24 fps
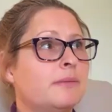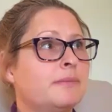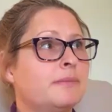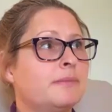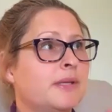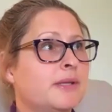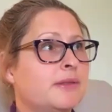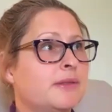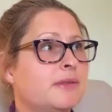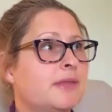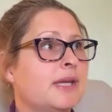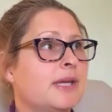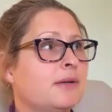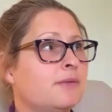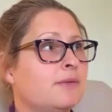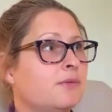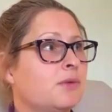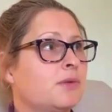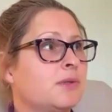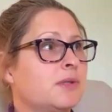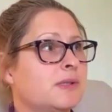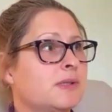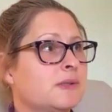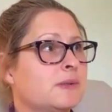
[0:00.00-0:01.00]
the
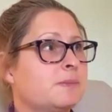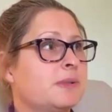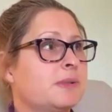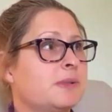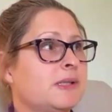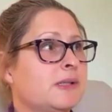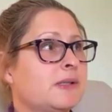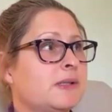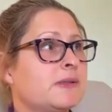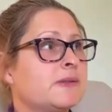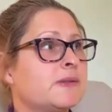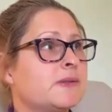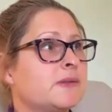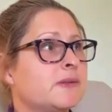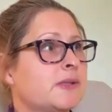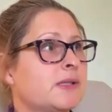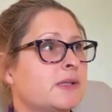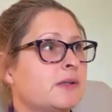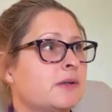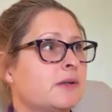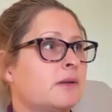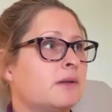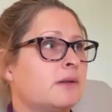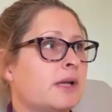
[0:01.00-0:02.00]
thankfulness piece
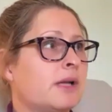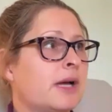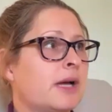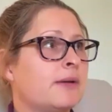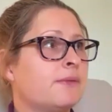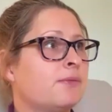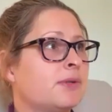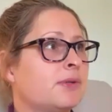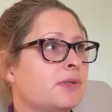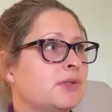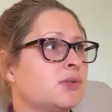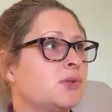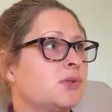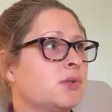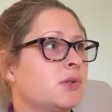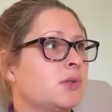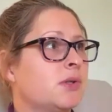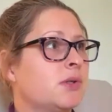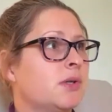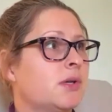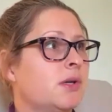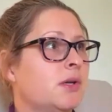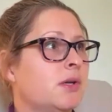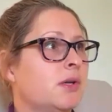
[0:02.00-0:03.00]
in our life,
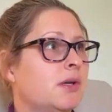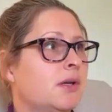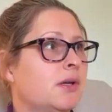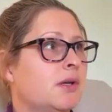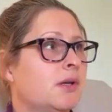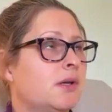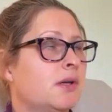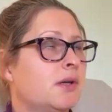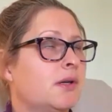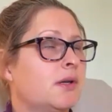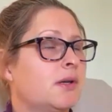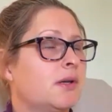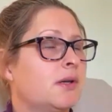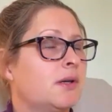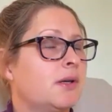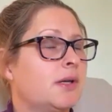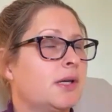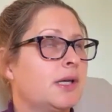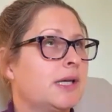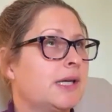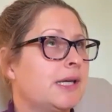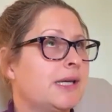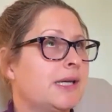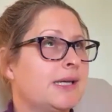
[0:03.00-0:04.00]
which
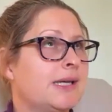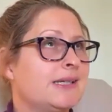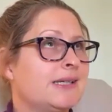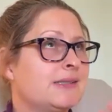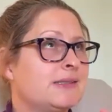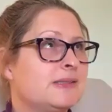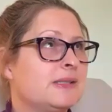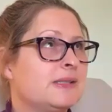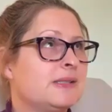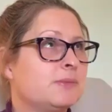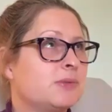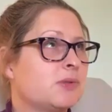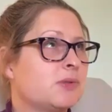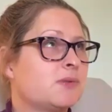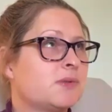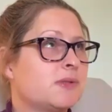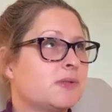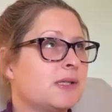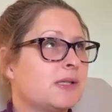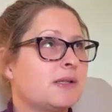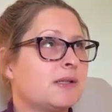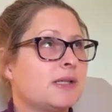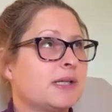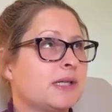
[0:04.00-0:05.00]
it seems so
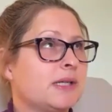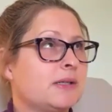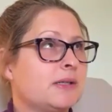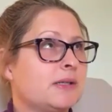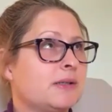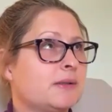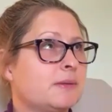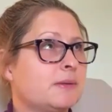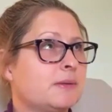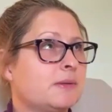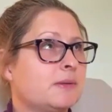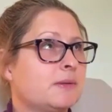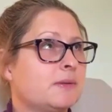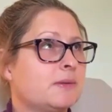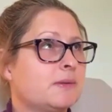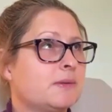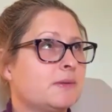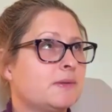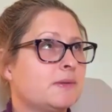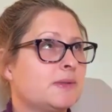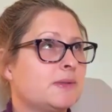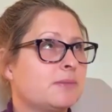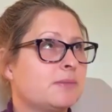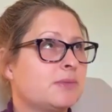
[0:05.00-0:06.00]
silly
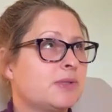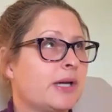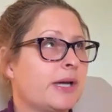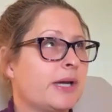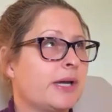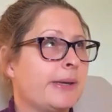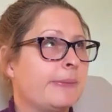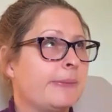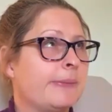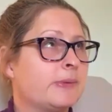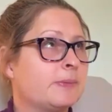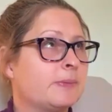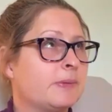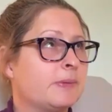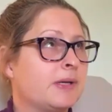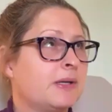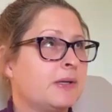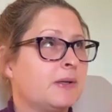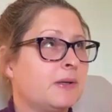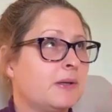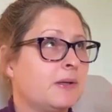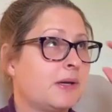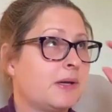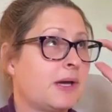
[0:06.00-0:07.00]
sometimes,
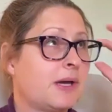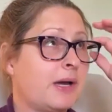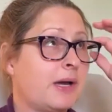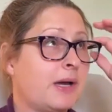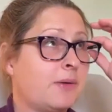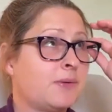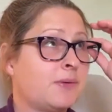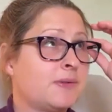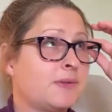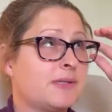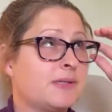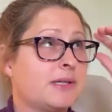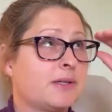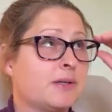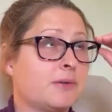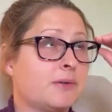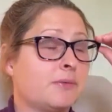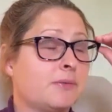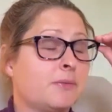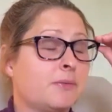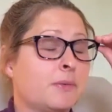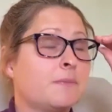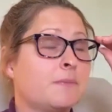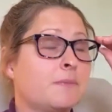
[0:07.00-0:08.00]
but I always think
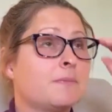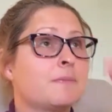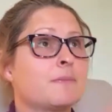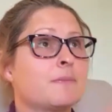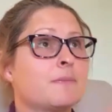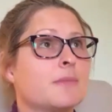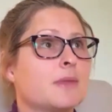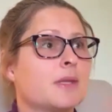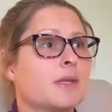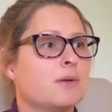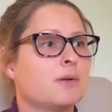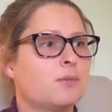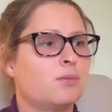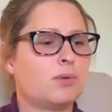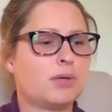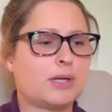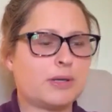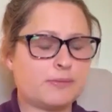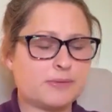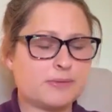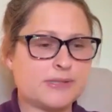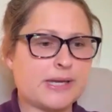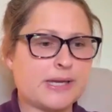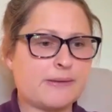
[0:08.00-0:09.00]
of
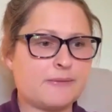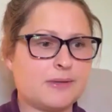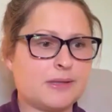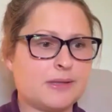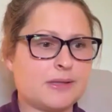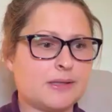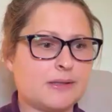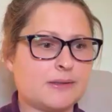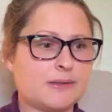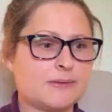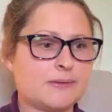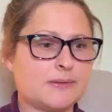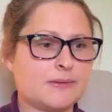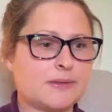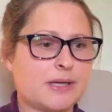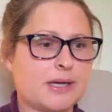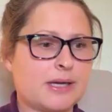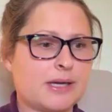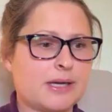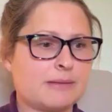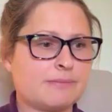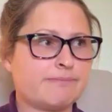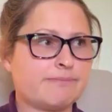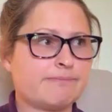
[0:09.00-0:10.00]
when I was having this
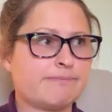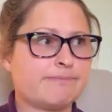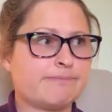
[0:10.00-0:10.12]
